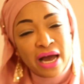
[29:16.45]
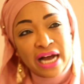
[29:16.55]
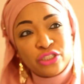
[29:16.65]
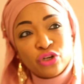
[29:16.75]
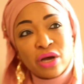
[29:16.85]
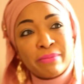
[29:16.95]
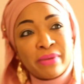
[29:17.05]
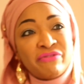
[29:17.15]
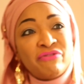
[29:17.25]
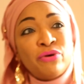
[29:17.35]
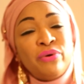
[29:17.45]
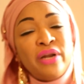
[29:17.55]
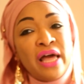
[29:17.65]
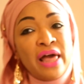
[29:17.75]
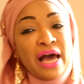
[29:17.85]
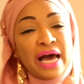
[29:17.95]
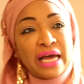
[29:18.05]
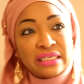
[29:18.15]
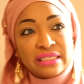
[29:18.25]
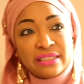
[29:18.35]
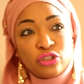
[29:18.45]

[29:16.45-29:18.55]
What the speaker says: I took out my phone and